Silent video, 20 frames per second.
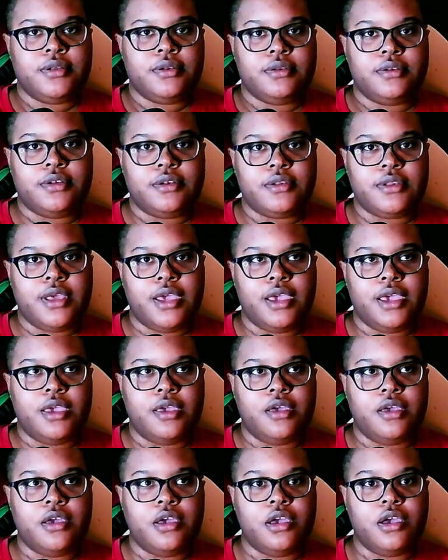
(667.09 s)
Did they
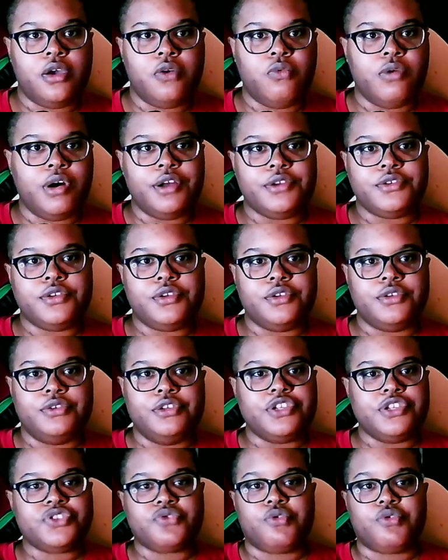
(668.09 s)
want to
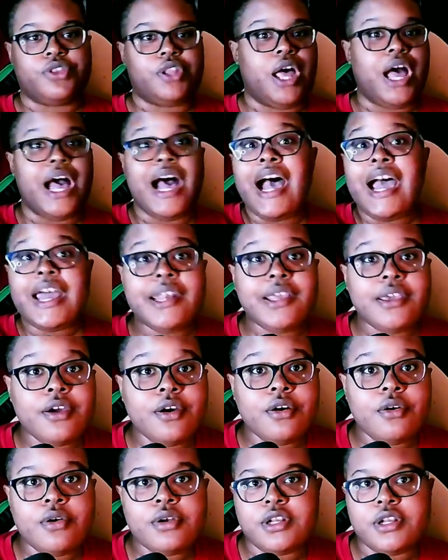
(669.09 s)
distort the
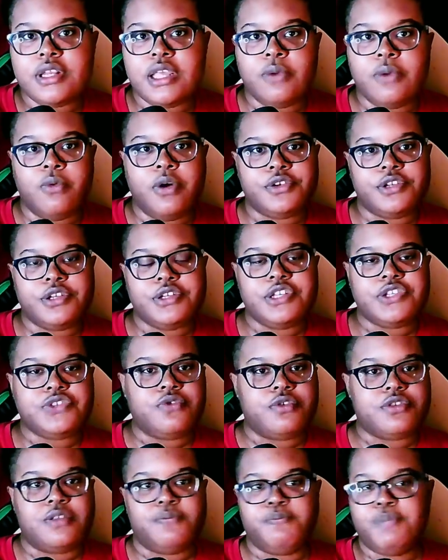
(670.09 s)
audio? Did they want to
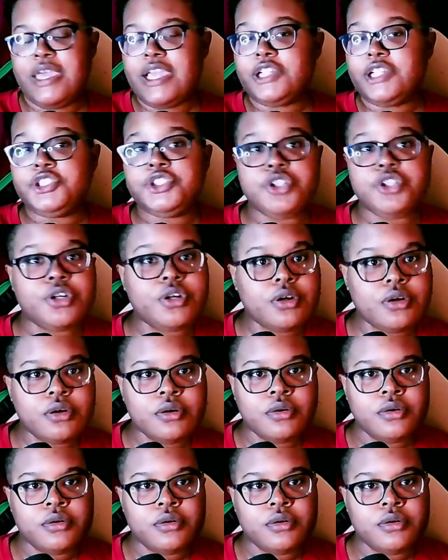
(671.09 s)
distort the picture?